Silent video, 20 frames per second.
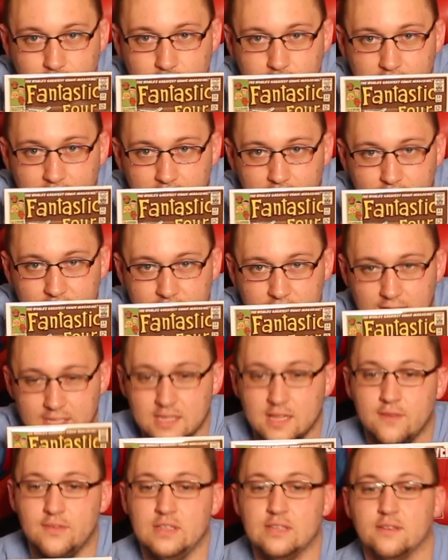love it. I
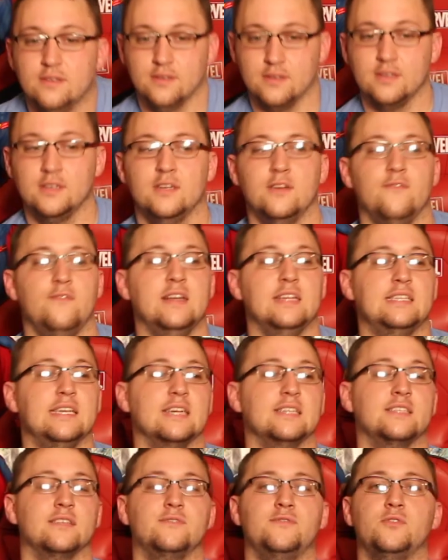love it.
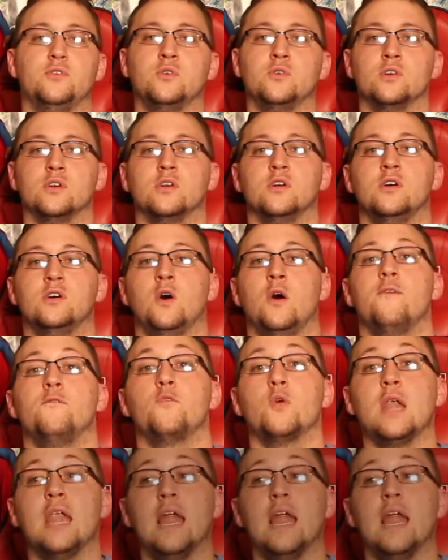Fantastic Four for